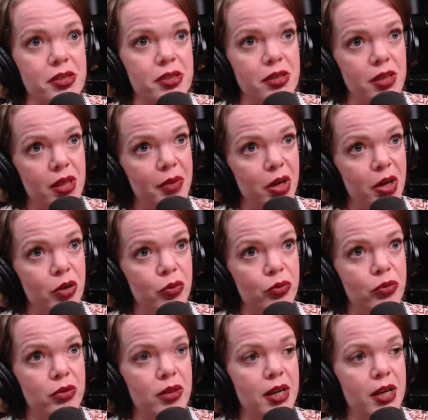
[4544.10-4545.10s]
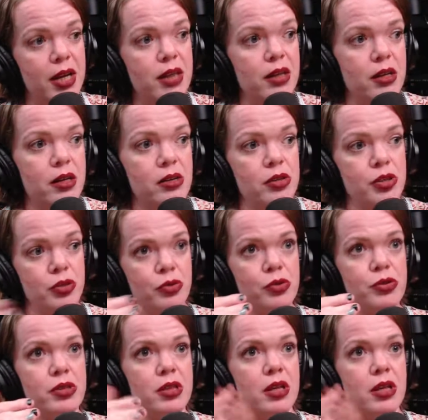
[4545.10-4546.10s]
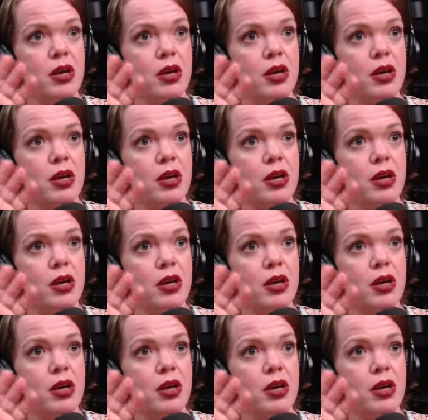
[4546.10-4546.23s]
in the bone, and there's screws in there.